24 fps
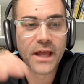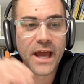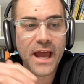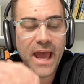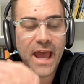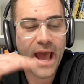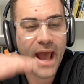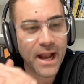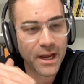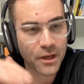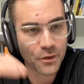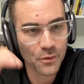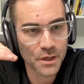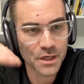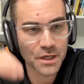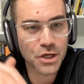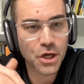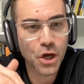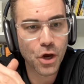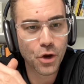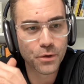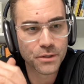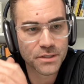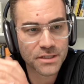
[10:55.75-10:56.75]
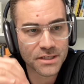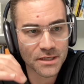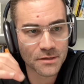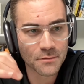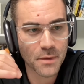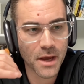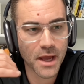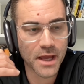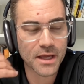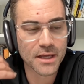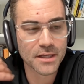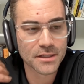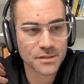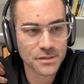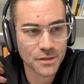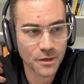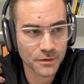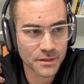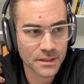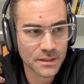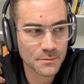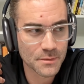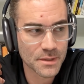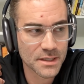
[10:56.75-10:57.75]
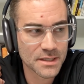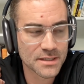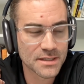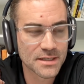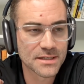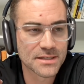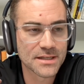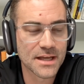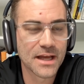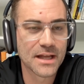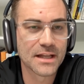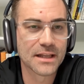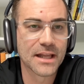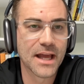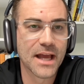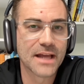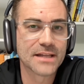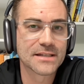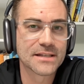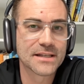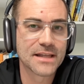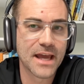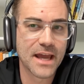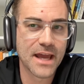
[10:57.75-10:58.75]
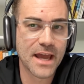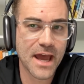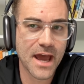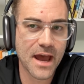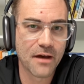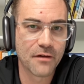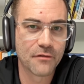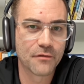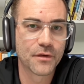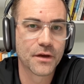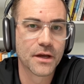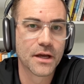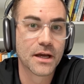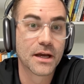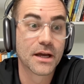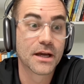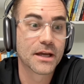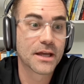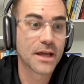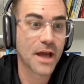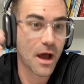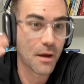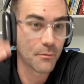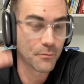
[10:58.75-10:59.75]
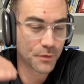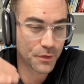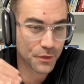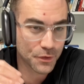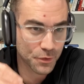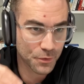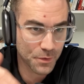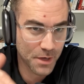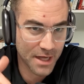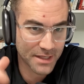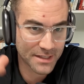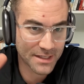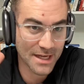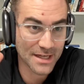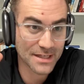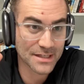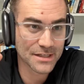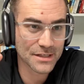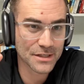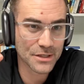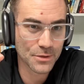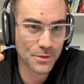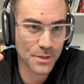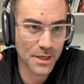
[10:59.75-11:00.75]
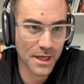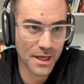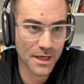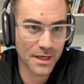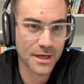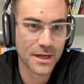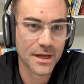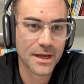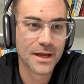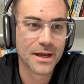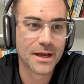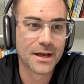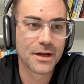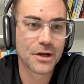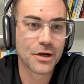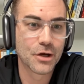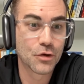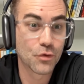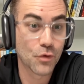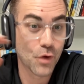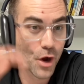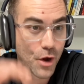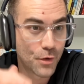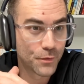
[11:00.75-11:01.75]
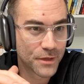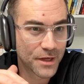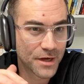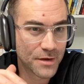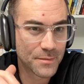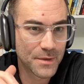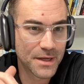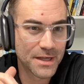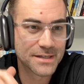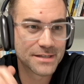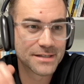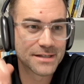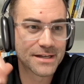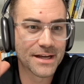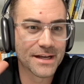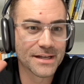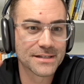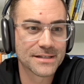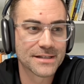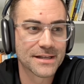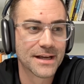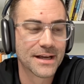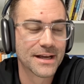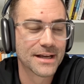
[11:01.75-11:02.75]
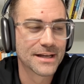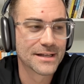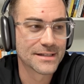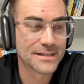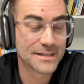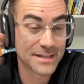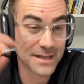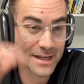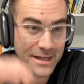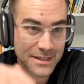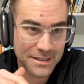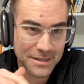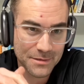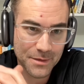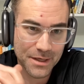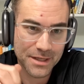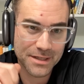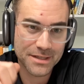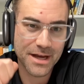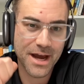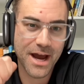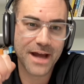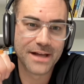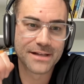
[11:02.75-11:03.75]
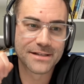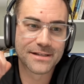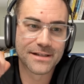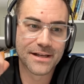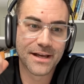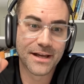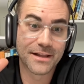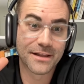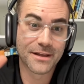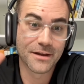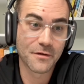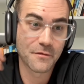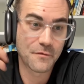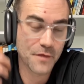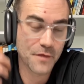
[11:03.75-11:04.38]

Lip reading: let anyone coach in my consulting business unless they have come through as a student, grown their business, systematized it, they're